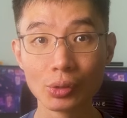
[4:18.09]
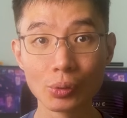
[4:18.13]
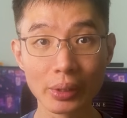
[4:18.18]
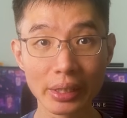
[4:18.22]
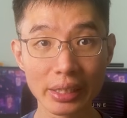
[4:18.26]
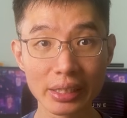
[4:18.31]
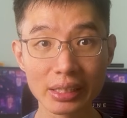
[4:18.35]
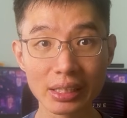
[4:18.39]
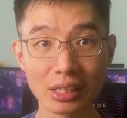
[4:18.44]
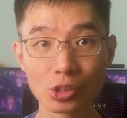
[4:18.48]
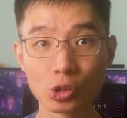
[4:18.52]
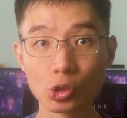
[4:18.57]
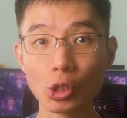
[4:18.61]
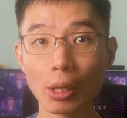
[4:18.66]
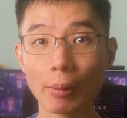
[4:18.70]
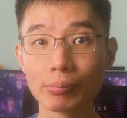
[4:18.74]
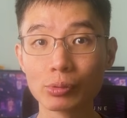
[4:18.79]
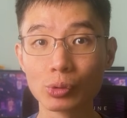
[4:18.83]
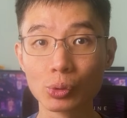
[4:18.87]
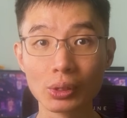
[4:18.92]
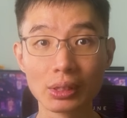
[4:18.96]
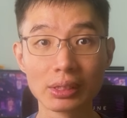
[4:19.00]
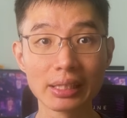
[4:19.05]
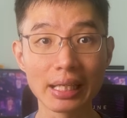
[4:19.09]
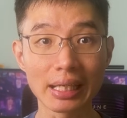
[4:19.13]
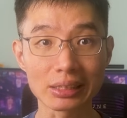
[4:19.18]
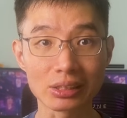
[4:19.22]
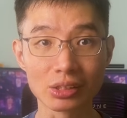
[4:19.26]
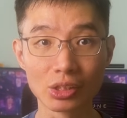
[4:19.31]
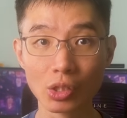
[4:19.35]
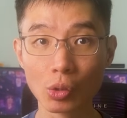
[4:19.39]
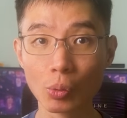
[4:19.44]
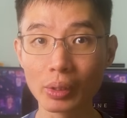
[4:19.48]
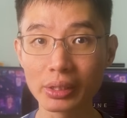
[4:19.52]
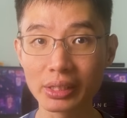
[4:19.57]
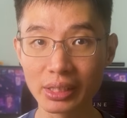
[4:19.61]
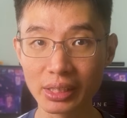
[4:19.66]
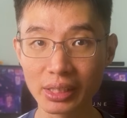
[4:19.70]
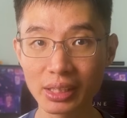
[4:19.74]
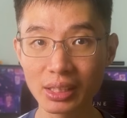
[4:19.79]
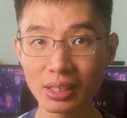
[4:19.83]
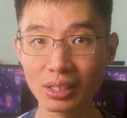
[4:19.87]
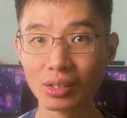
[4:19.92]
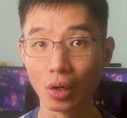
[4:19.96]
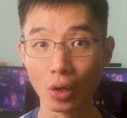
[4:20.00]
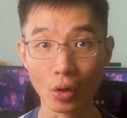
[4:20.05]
you either drop to the next lower tier